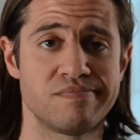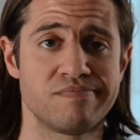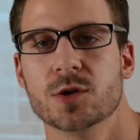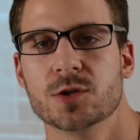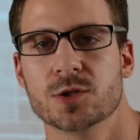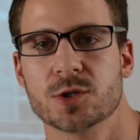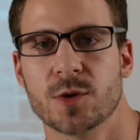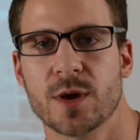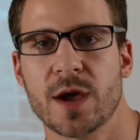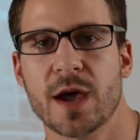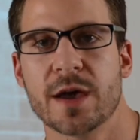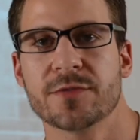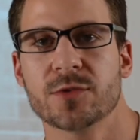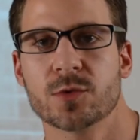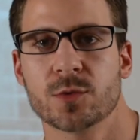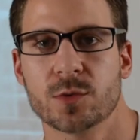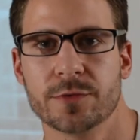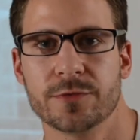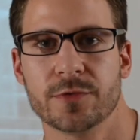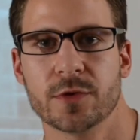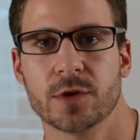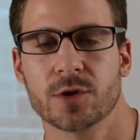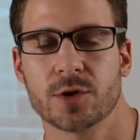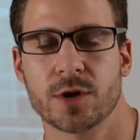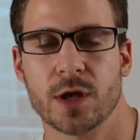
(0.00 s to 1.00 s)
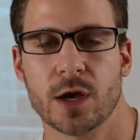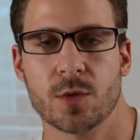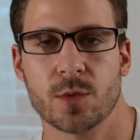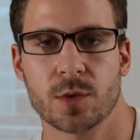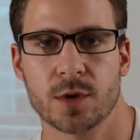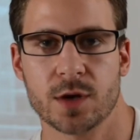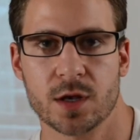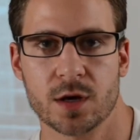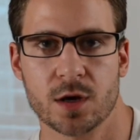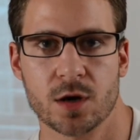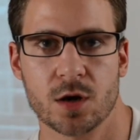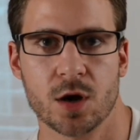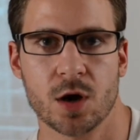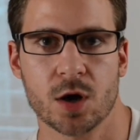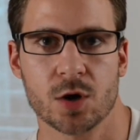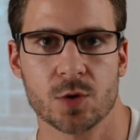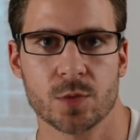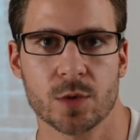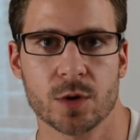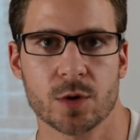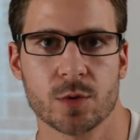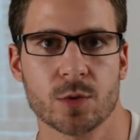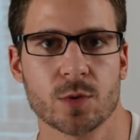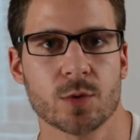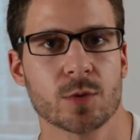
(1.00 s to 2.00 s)
So after we figured out what kind of
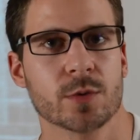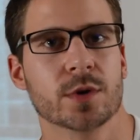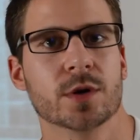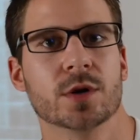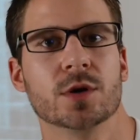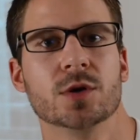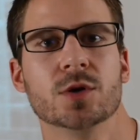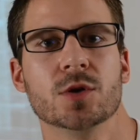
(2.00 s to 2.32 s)
hardware we were going